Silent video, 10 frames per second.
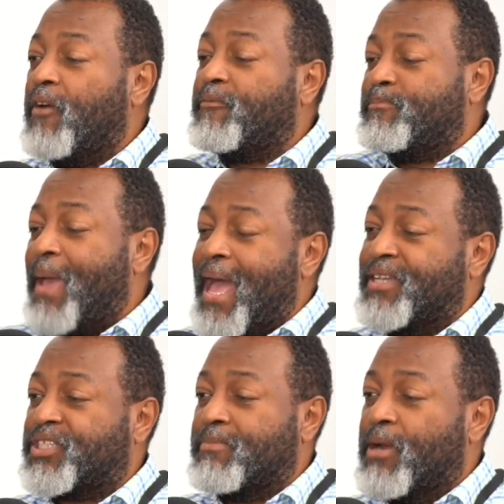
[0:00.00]
of
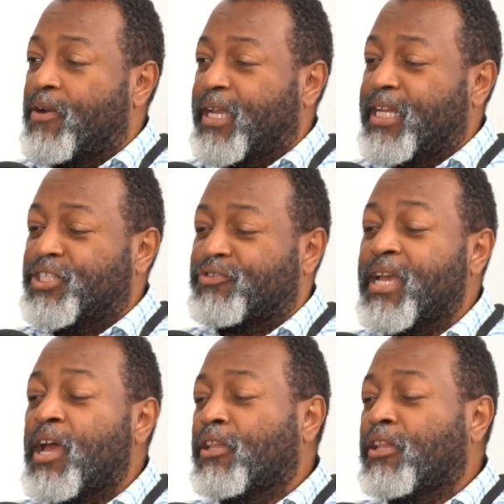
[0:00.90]
past American history.